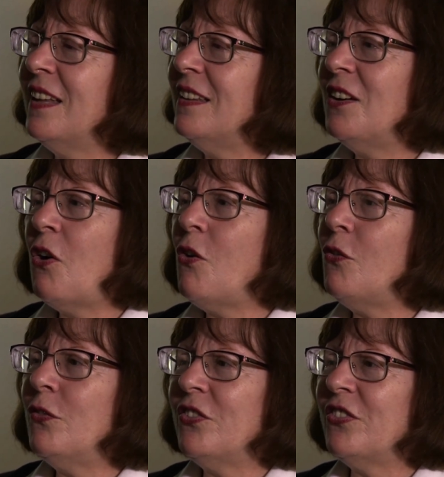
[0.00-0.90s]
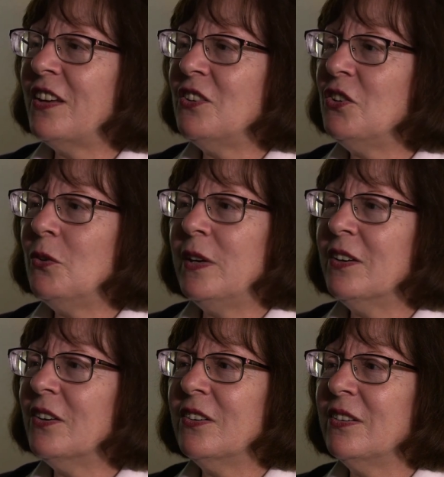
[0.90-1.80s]
then all of a sudden you
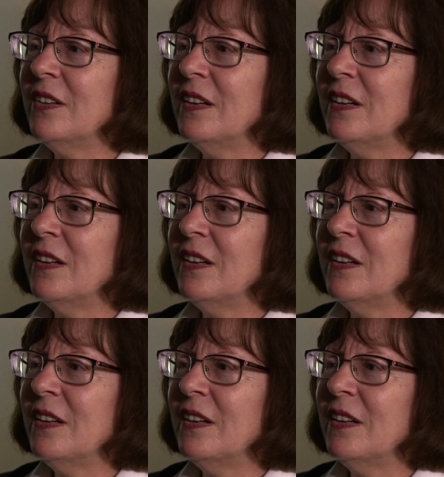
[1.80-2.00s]
hear,